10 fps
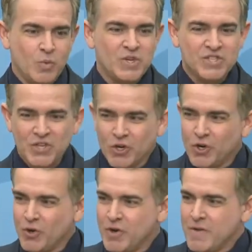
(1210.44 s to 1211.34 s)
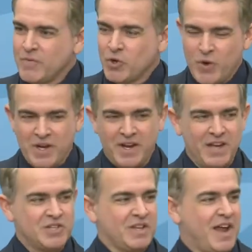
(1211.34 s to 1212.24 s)
We still created
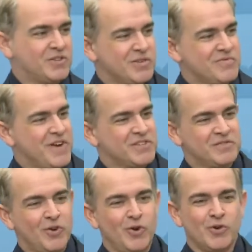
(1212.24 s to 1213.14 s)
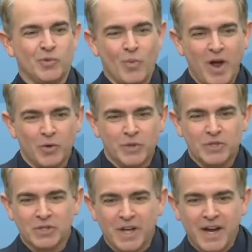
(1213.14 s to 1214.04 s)
Asian Lantern Festival and Wild
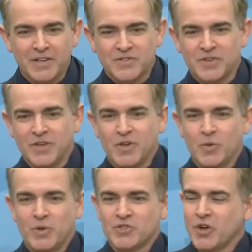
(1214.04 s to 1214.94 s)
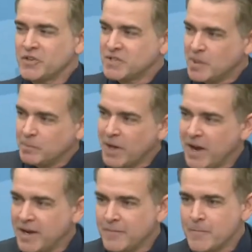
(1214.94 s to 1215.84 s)
Winter Lights. We installed a zip
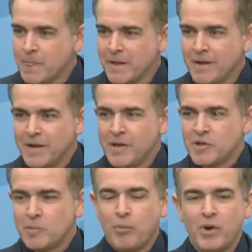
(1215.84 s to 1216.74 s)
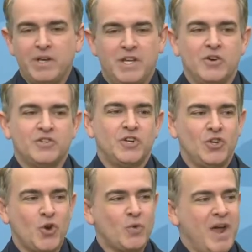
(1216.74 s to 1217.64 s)
line. The point here is that
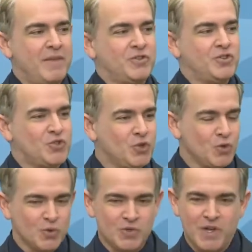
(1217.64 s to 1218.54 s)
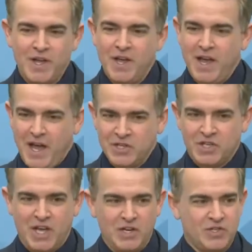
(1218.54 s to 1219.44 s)
you don't have to choose
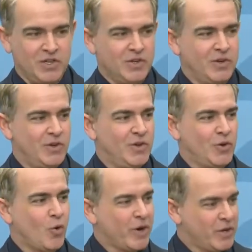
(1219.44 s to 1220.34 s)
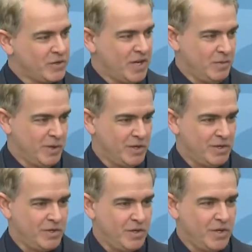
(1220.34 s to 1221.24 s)
education or entertainment.
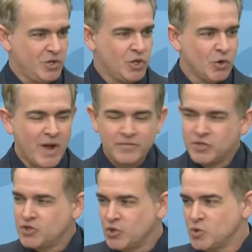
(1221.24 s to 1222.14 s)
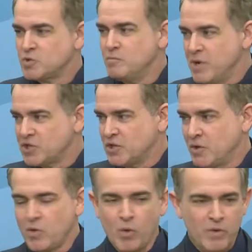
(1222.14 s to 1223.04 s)
You don't have to choose
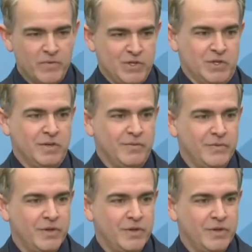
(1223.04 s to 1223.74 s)
mission or vision.